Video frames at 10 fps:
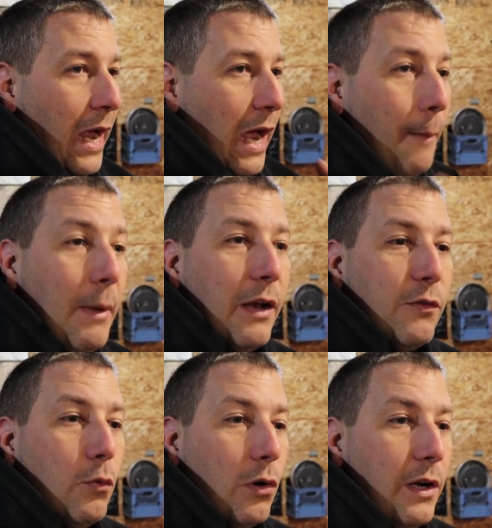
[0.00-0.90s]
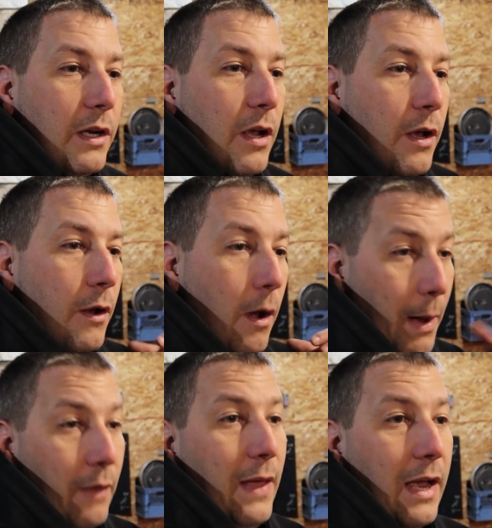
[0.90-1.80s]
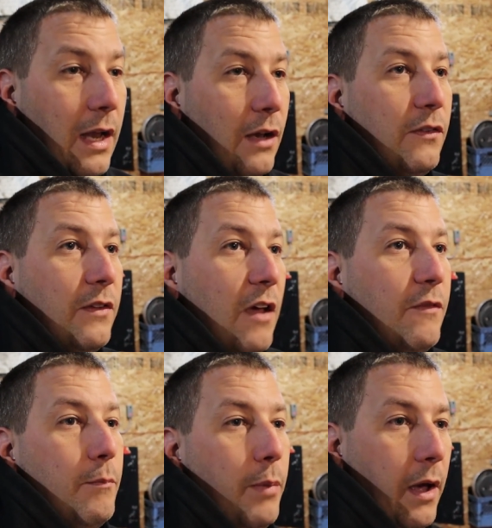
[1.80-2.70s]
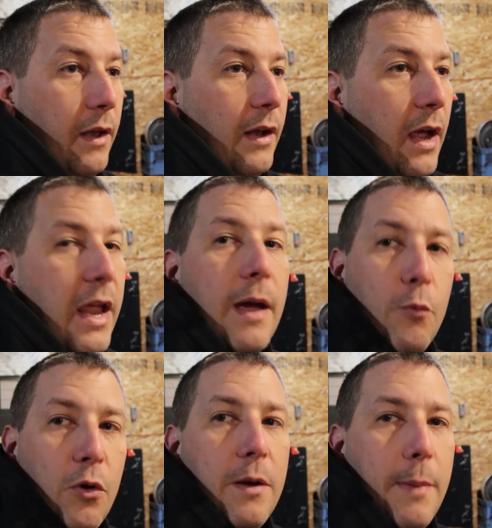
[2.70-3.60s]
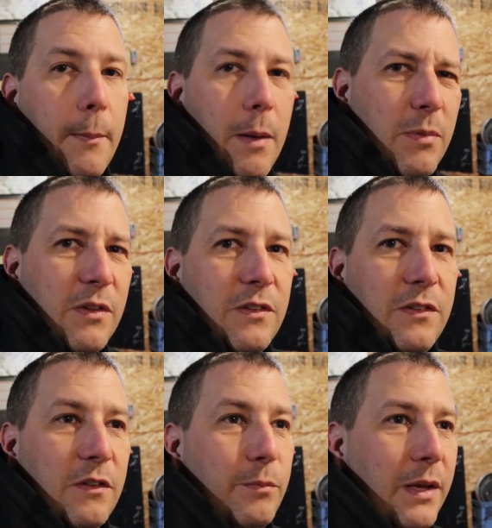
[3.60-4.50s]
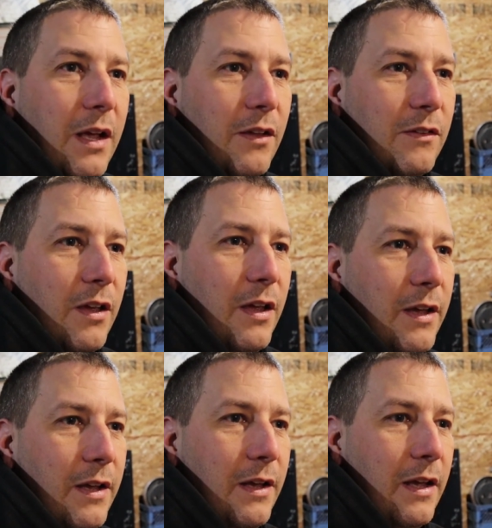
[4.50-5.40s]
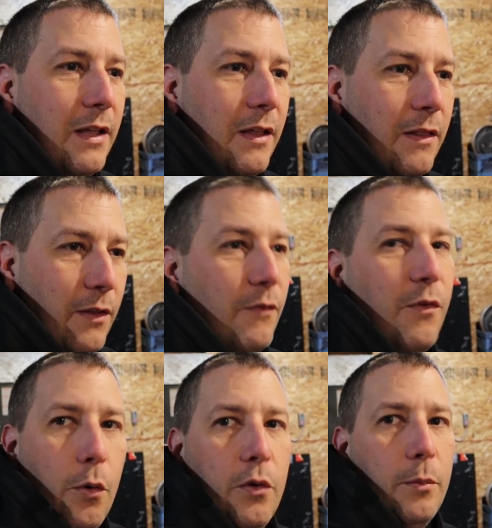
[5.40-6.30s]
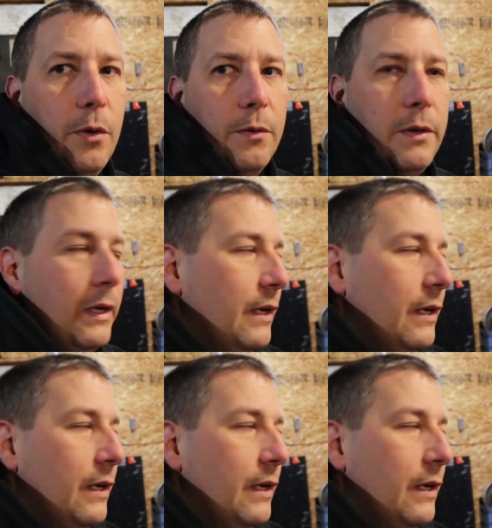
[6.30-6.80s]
I'm not as worried about that kind of stuff, but I am worried about my businesses because they're vulnerable.